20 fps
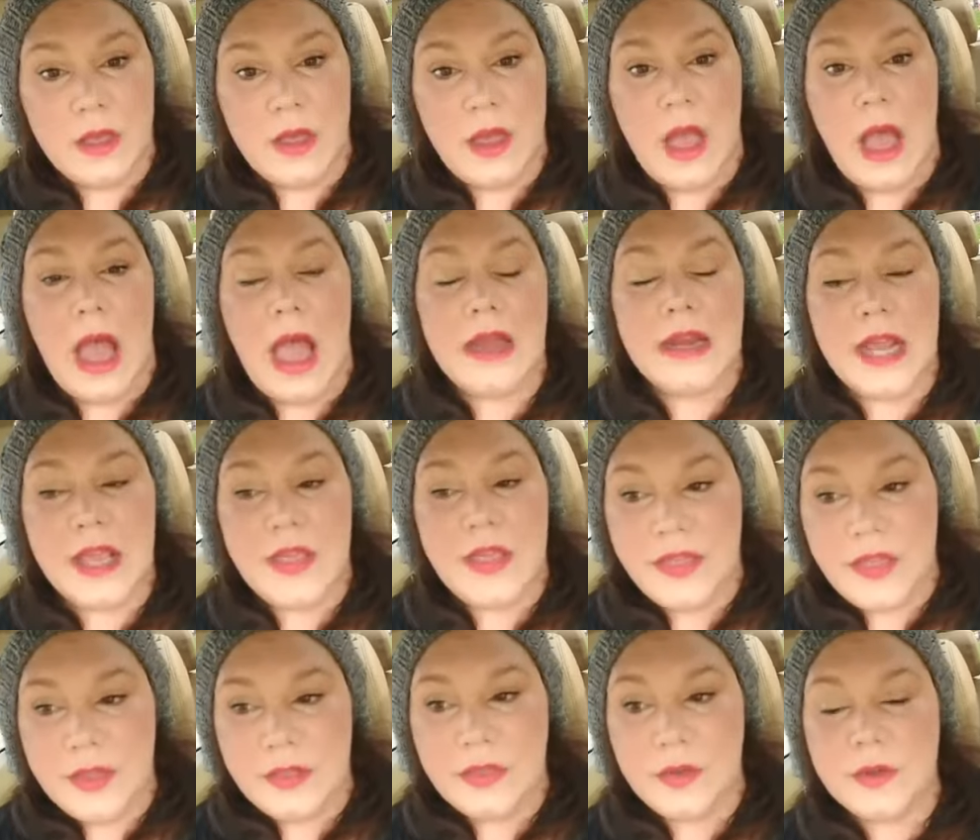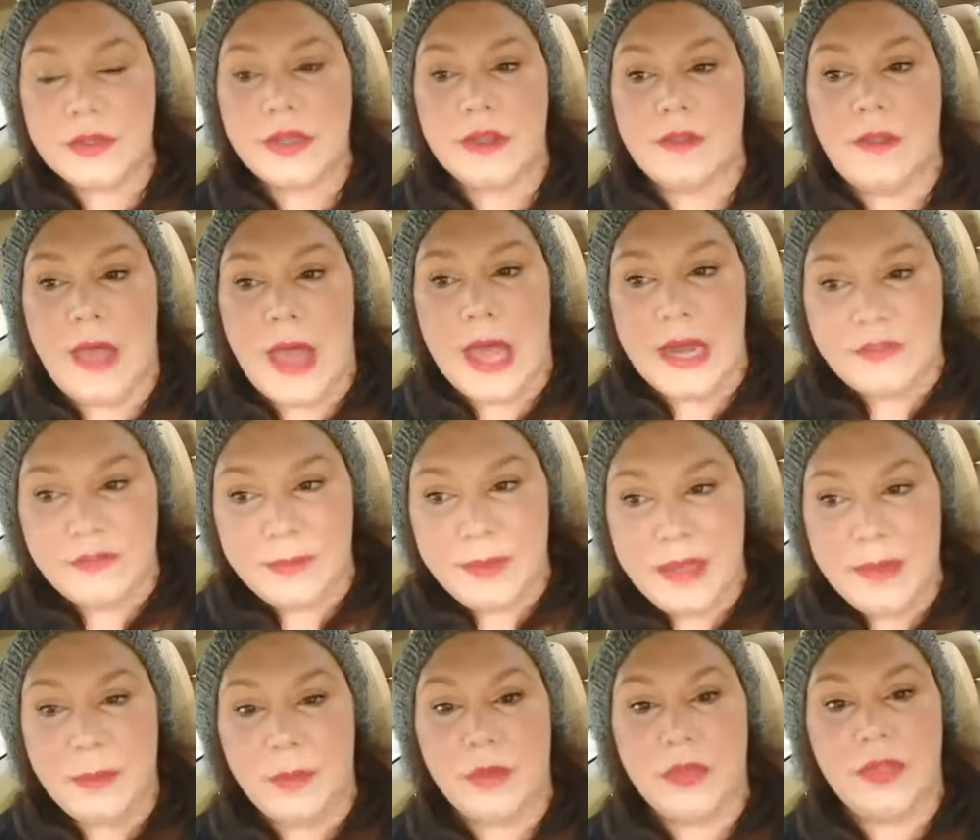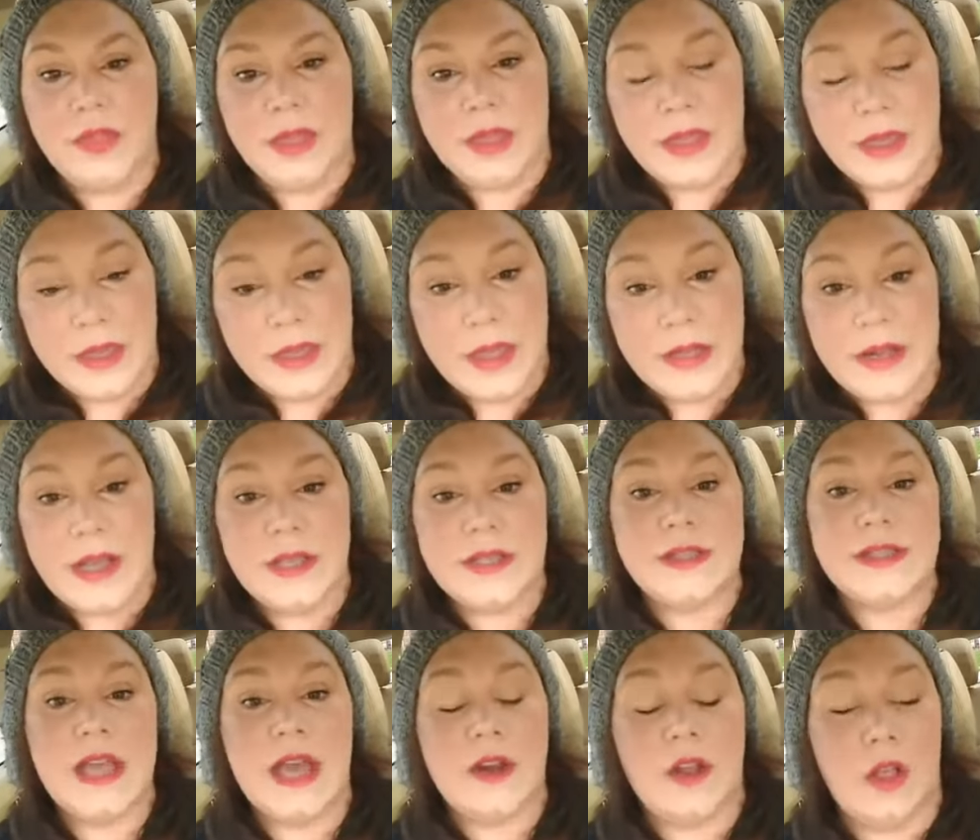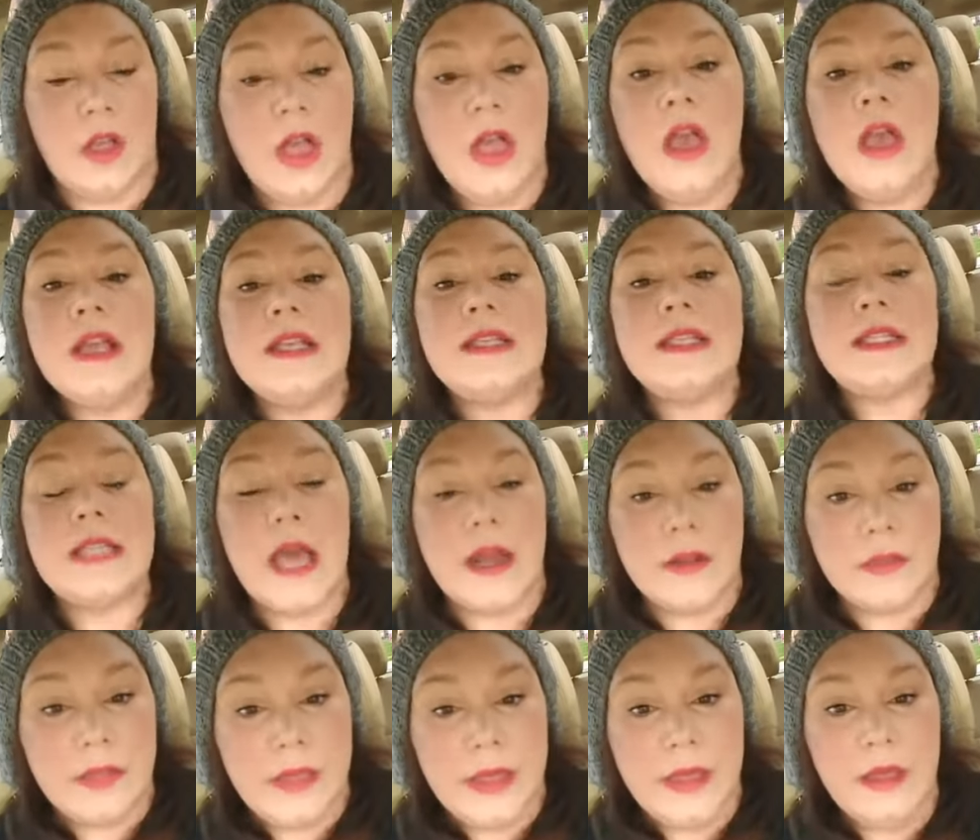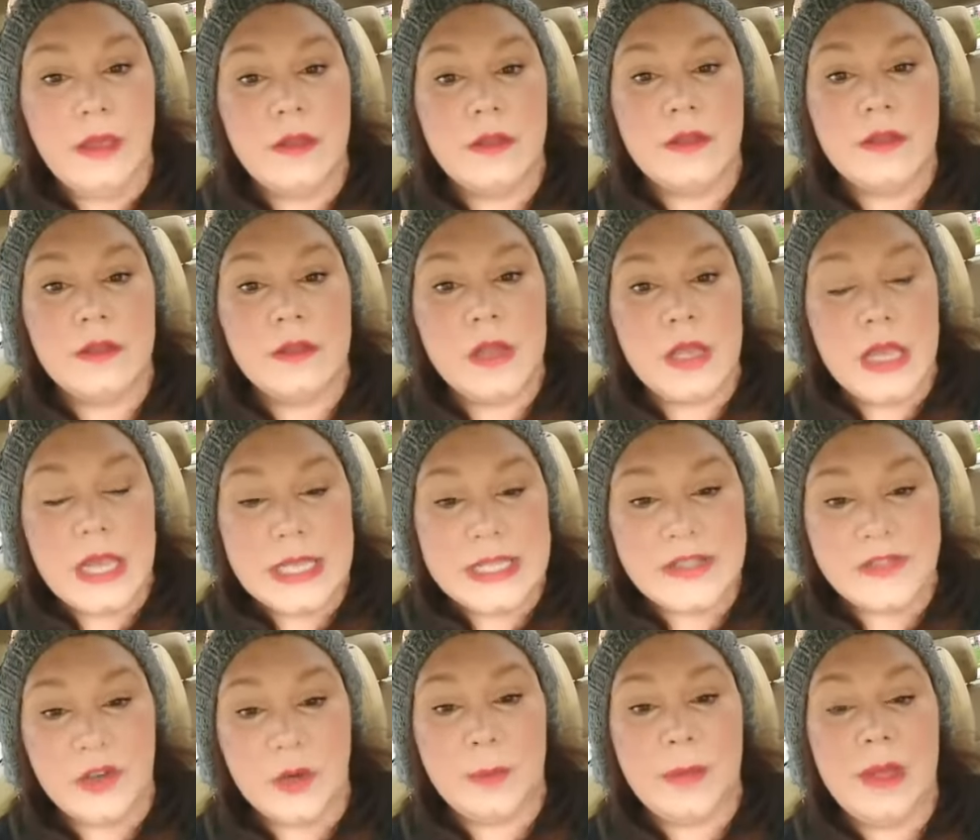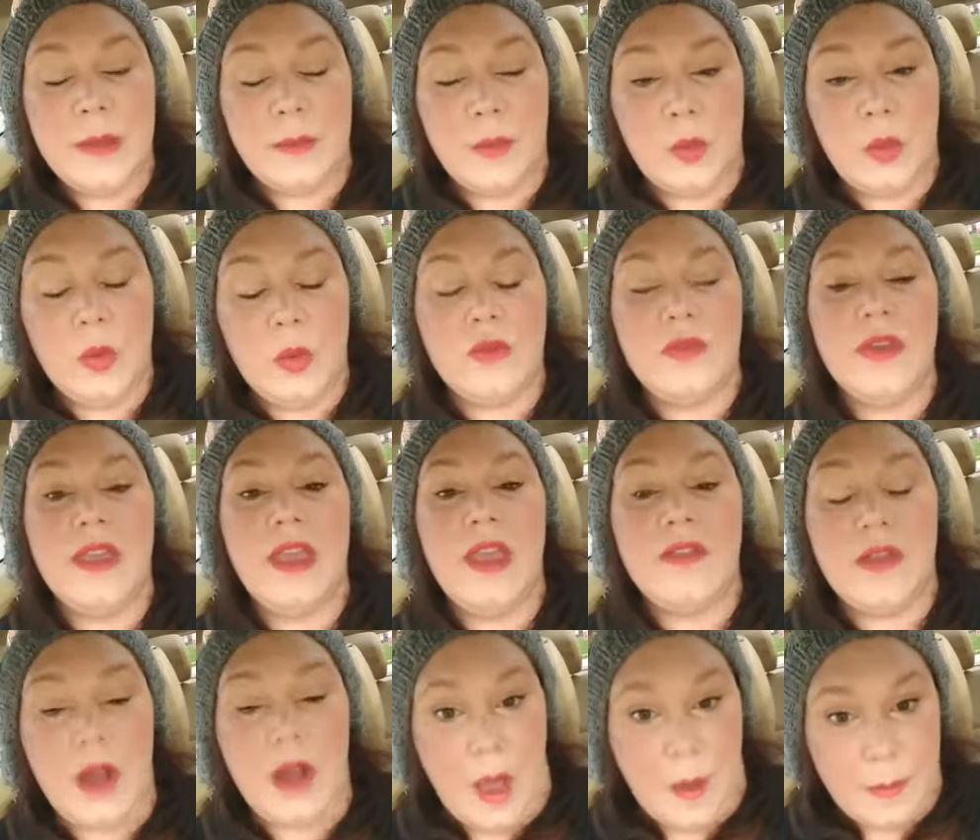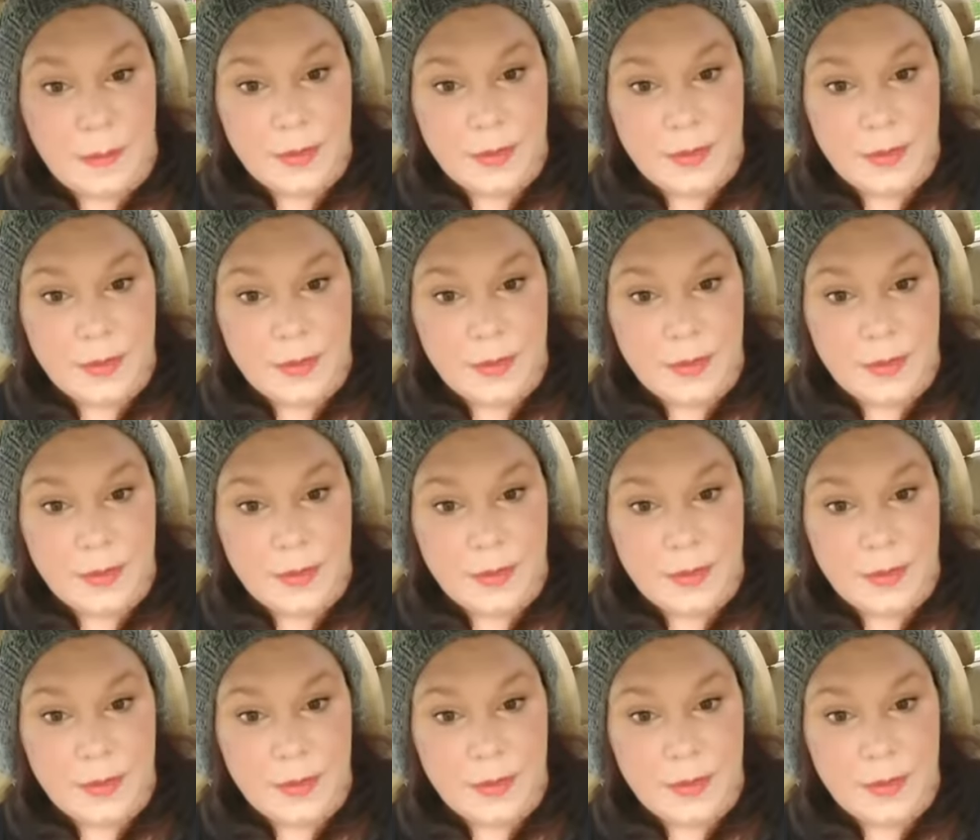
And I think there's a lot of people thinking, can I settle? Settling is for people who have given up.